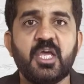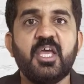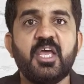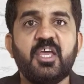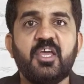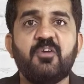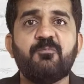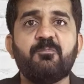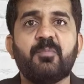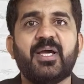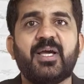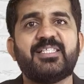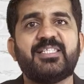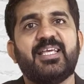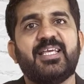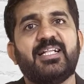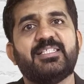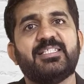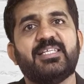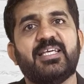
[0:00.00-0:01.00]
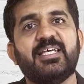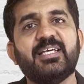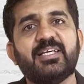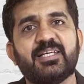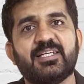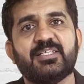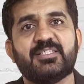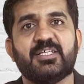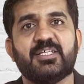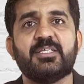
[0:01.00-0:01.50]
If my sales
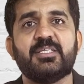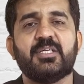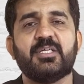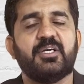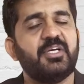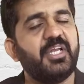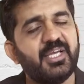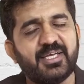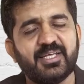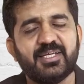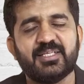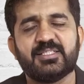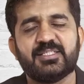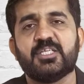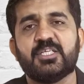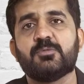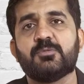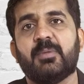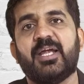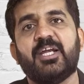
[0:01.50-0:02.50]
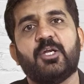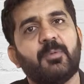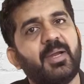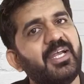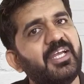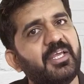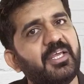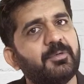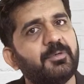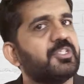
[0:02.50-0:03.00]
decreases by
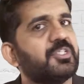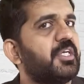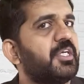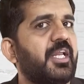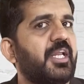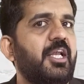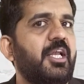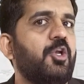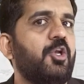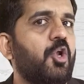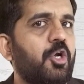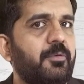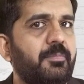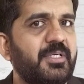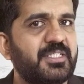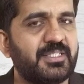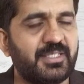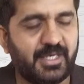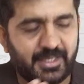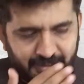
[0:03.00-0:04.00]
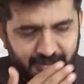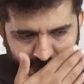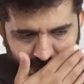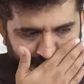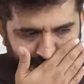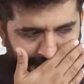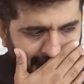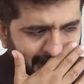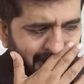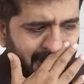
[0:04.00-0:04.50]
20%, I will not be still
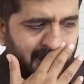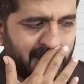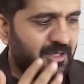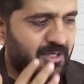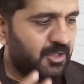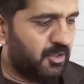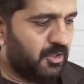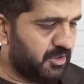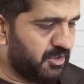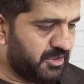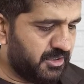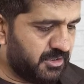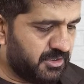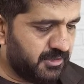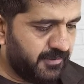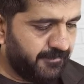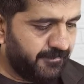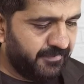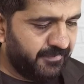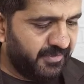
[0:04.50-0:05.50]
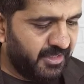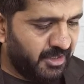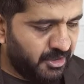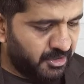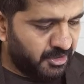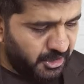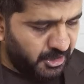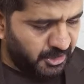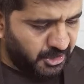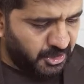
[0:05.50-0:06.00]
incurring losses.
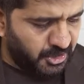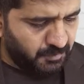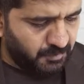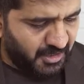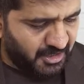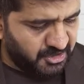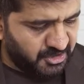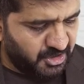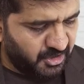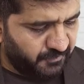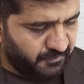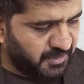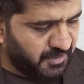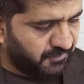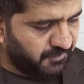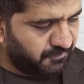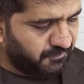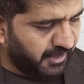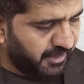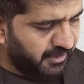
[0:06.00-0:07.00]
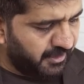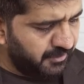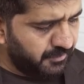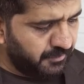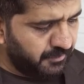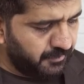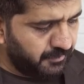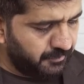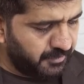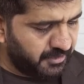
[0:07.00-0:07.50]
This is margin of safety
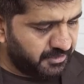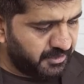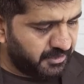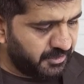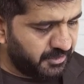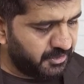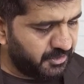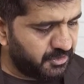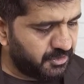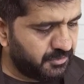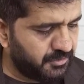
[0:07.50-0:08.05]
in percentage.